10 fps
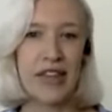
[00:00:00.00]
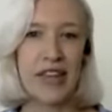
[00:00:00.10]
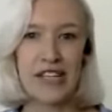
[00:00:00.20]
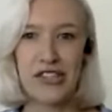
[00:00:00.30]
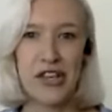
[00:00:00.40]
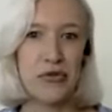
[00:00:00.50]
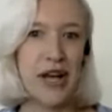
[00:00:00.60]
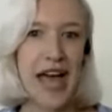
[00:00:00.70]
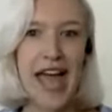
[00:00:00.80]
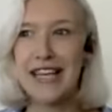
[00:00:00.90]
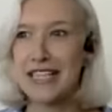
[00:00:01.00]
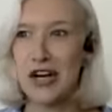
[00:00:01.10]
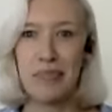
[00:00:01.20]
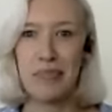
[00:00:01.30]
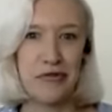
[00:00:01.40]
So any
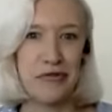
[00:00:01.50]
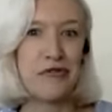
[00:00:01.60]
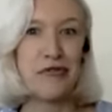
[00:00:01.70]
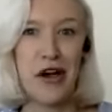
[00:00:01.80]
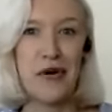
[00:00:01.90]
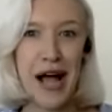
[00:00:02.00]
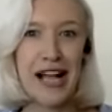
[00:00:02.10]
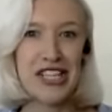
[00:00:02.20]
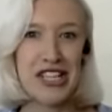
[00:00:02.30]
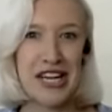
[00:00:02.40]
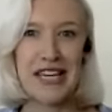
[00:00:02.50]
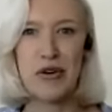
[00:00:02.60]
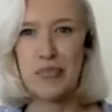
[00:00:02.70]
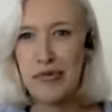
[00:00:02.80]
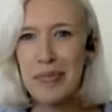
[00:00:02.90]
type of flow, actually, you're
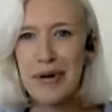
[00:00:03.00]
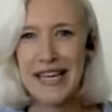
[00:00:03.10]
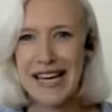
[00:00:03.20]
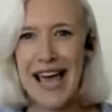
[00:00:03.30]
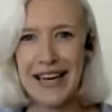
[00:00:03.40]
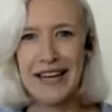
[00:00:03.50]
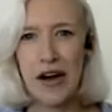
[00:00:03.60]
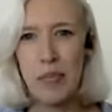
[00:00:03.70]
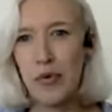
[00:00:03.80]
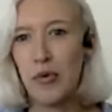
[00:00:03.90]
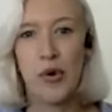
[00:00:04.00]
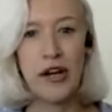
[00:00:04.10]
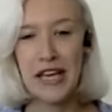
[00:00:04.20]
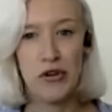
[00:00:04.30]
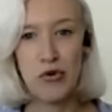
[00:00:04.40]
probably going to end up
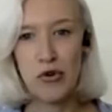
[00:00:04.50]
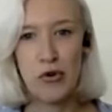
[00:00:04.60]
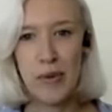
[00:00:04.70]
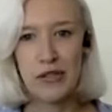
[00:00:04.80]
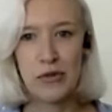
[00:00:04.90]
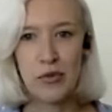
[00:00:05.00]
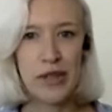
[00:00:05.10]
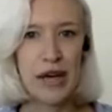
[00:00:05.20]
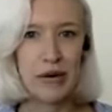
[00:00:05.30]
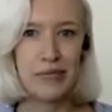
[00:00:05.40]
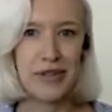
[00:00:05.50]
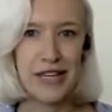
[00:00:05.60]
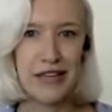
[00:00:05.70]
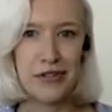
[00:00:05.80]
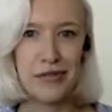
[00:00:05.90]
working your core muscles without
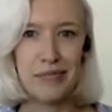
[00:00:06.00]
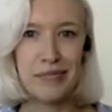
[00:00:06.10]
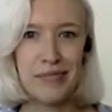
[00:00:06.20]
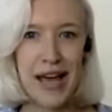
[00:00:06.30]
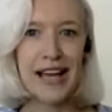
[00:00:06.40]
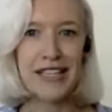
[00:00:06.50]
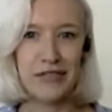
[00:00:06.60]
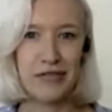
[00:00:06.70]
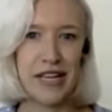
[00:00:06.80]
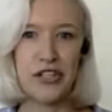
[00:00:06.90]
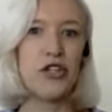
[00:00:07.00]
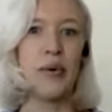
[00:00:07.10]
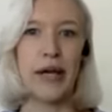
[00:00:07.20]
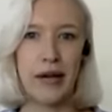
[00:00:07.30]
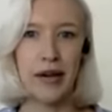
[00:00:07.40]
even actively
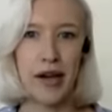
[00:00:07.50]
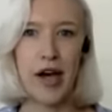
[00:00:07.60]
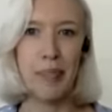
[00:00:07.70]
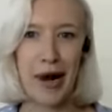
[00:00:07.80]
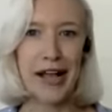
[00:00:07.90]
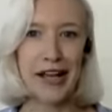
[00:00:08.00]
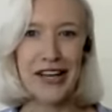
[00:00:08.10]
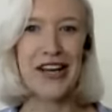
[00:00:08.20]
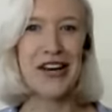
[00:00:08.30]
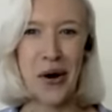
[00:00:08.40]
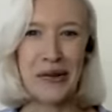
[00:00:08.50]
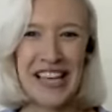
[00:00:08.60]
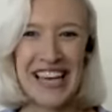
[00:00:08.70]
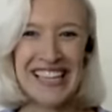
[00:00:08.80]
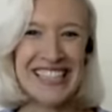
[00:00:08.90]
doing a plank and
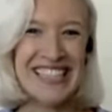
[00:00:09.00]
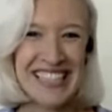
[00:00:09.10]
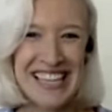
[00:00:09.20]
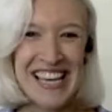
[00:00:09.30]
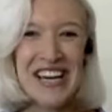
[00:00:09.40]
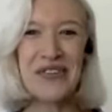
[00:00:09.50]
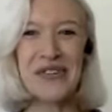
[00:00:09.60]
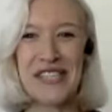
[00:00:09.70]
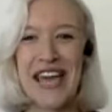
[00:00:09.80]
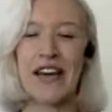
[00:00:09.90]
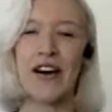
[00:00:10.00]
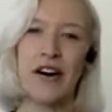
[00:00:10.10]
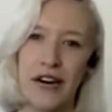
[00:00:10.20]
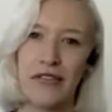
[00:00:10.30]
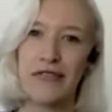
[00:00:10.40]
holding it or saying,
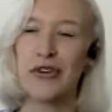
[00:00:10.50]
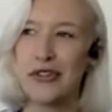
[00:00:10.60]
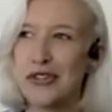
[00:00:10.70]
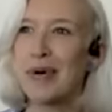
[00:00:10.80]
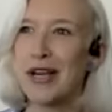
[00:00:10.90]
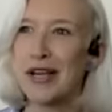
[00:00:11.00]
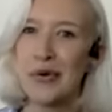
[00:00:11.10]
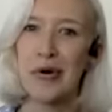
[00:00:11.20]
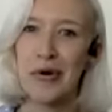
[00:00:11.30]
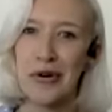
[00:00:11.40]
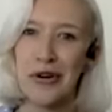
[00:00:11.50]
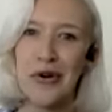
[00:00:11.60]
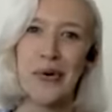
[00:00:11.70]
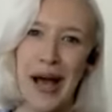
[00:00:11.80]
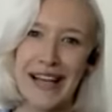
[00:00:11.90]
oh, I've got to do my
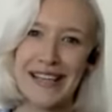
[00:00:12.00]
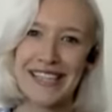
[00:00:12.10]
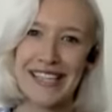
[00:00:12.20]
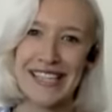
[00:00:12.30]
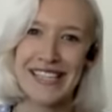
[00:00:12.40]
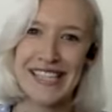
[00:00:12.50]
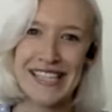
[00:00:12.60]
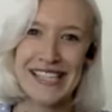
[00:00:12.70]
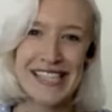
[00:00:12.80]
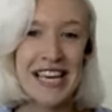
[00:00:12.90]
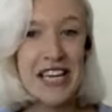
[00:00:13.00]
core exercises.